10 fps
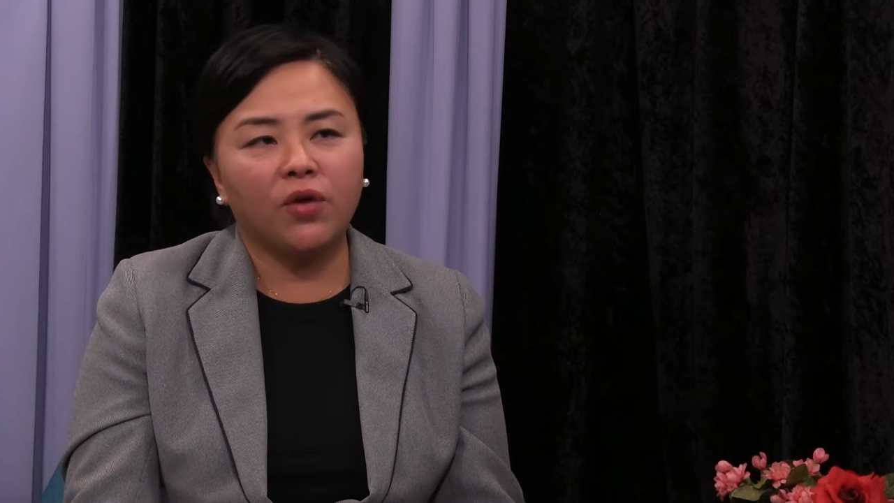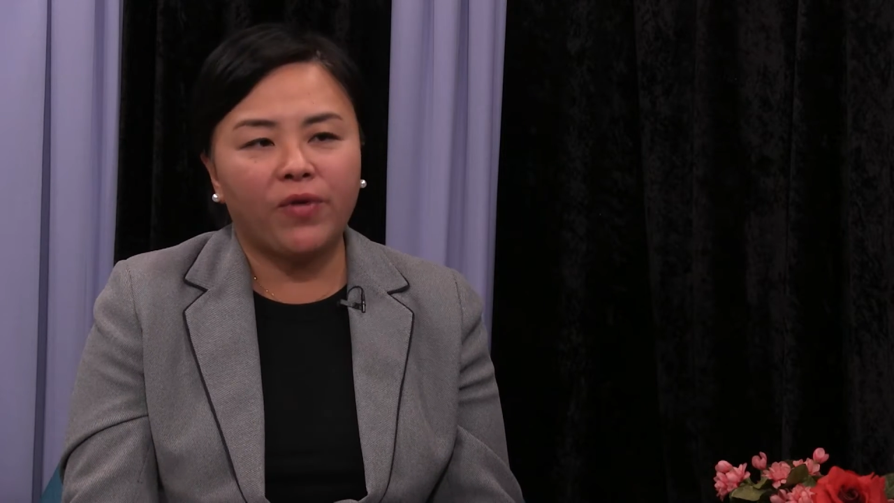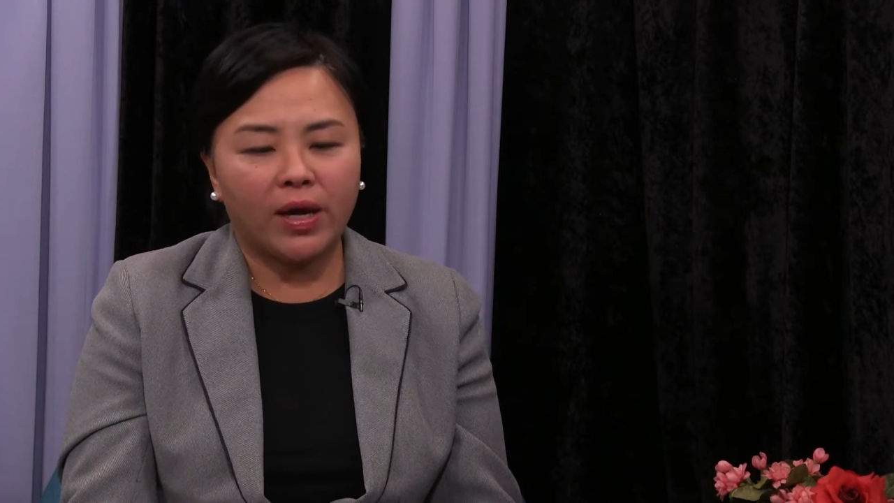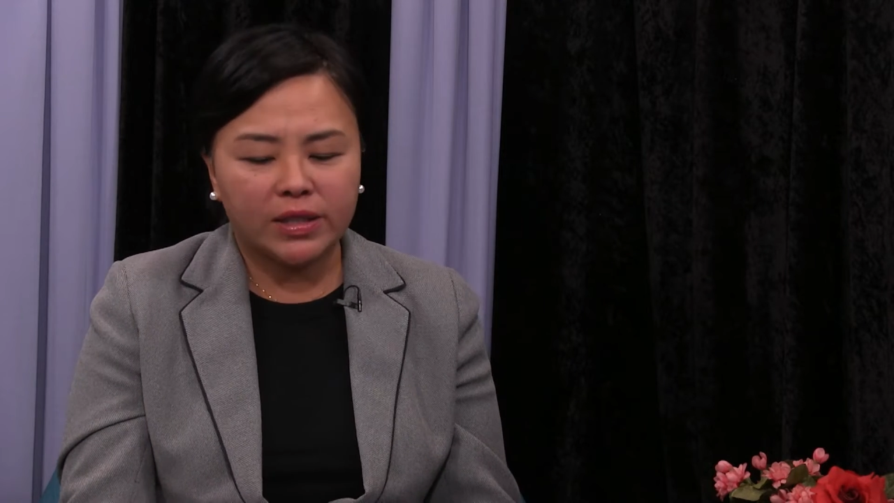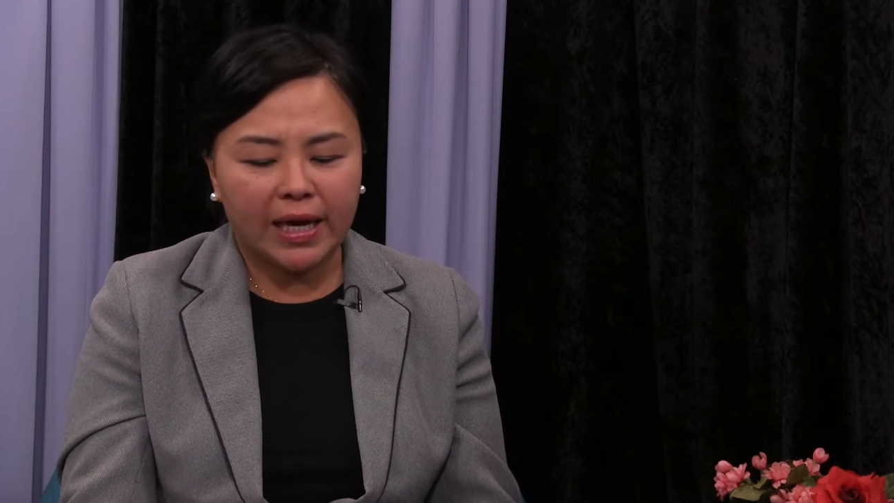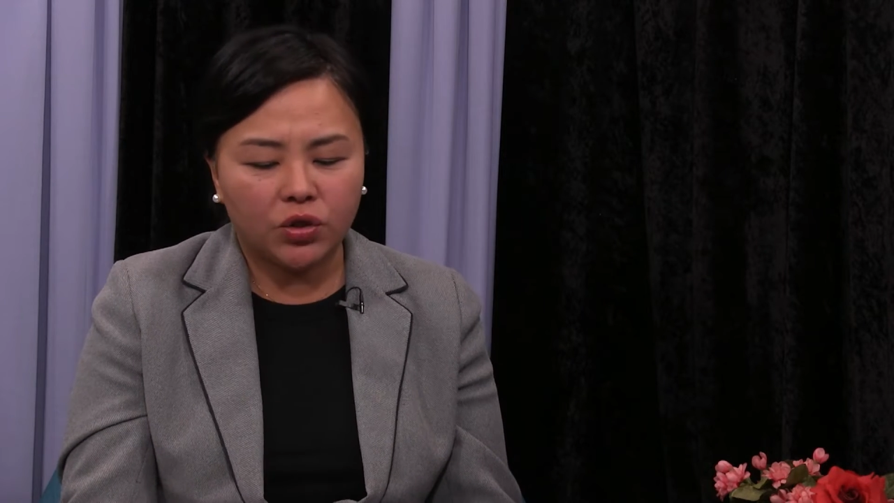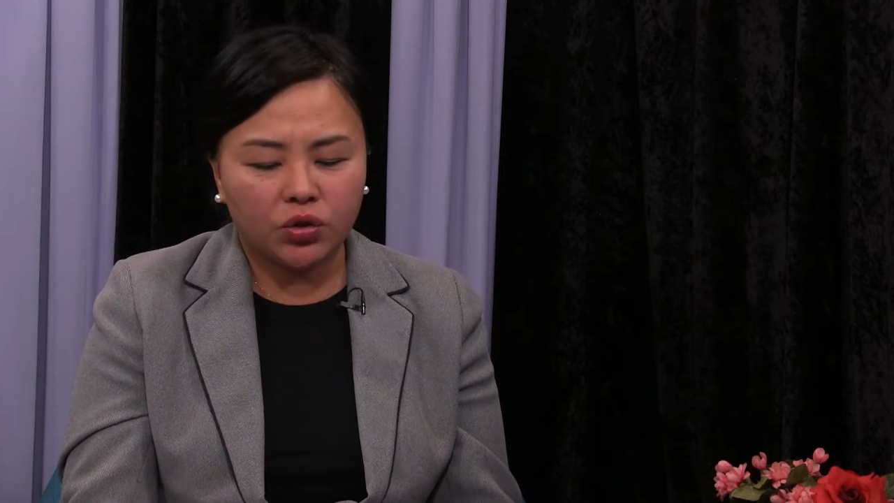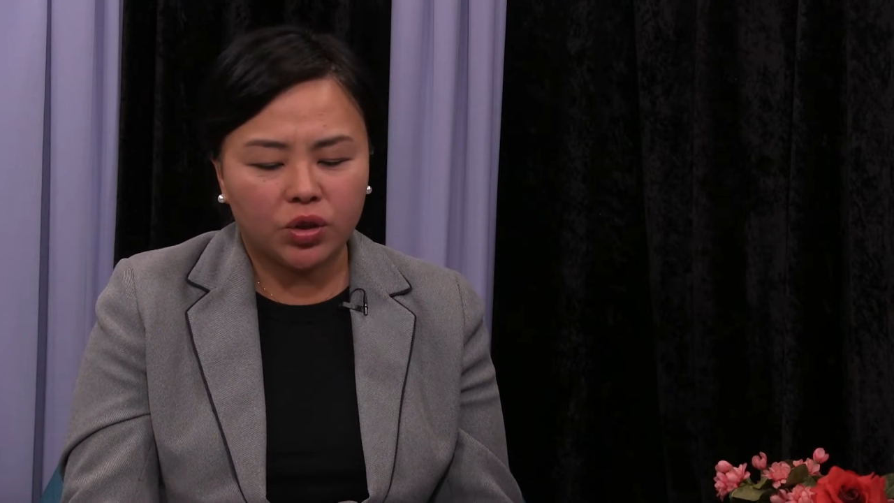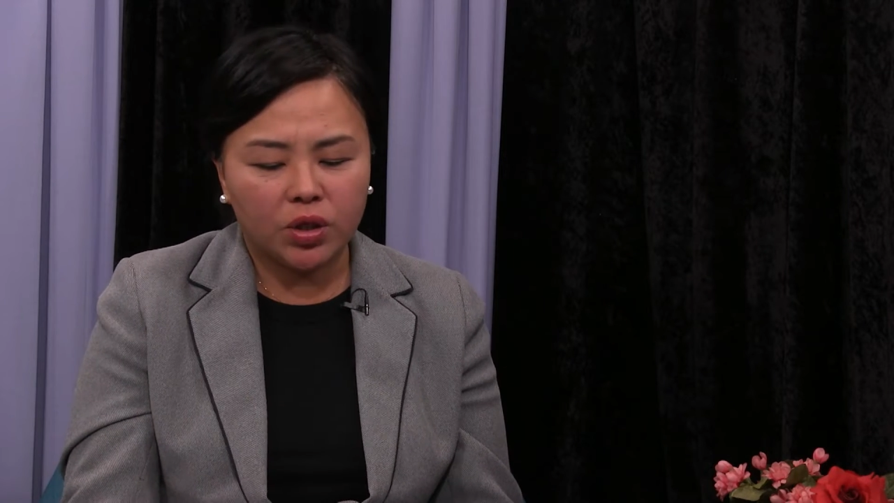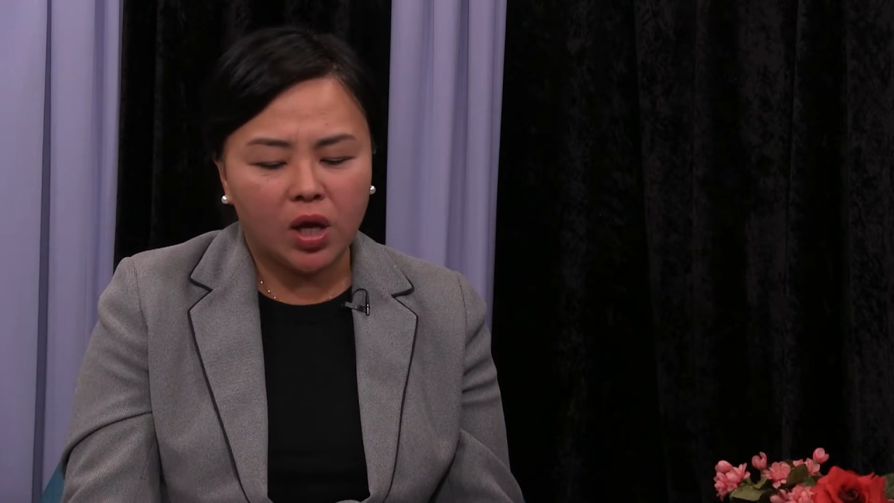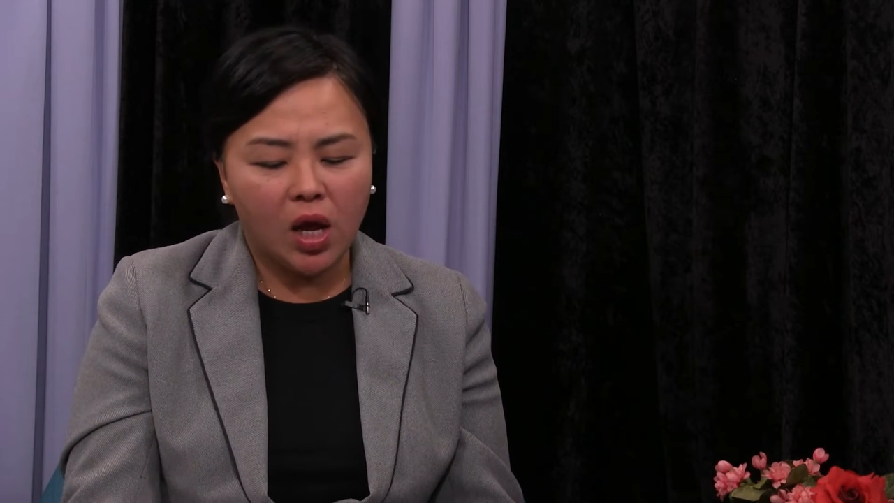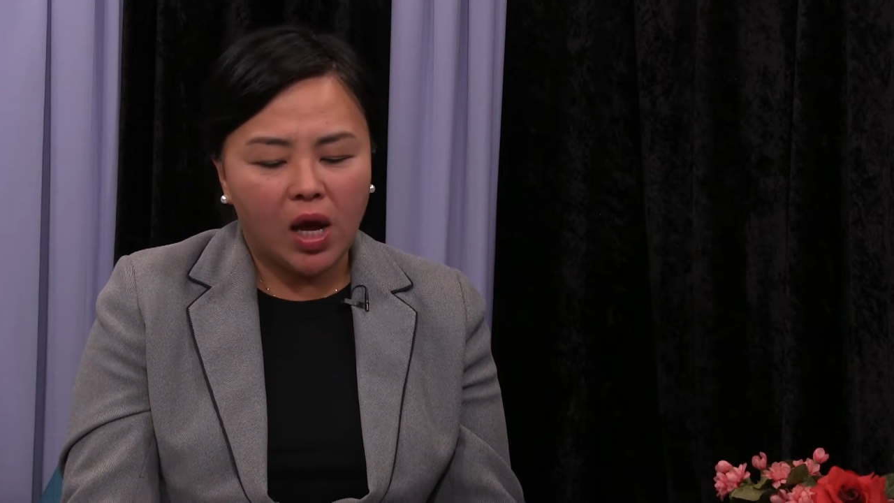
a foundation,